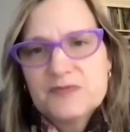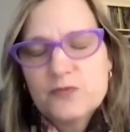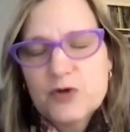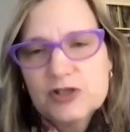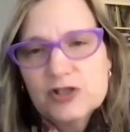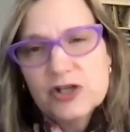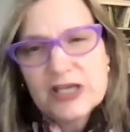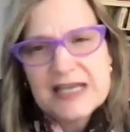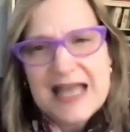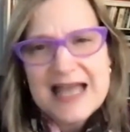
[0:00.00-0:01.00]
We're
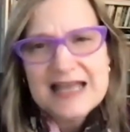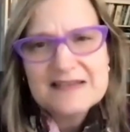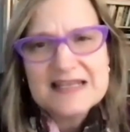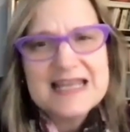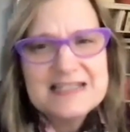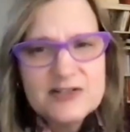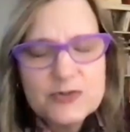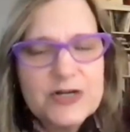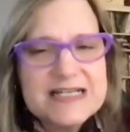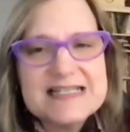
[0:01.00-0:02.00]
looking at the
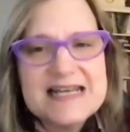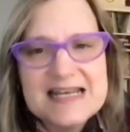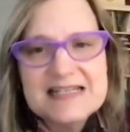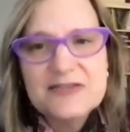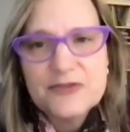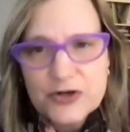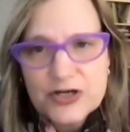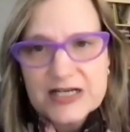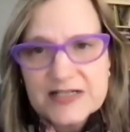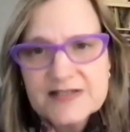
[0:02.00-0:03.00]
1820s and
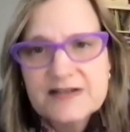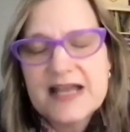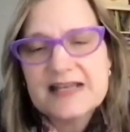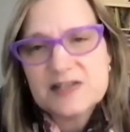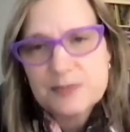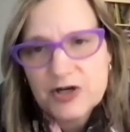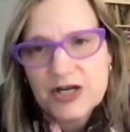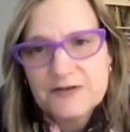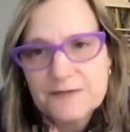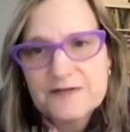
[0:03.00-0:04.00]
1830s as the
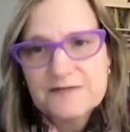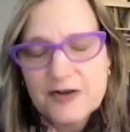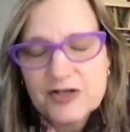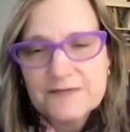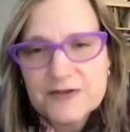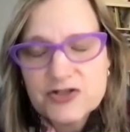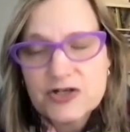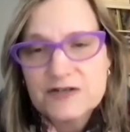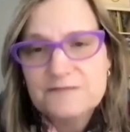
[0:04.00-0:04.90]
period for the founding of the church.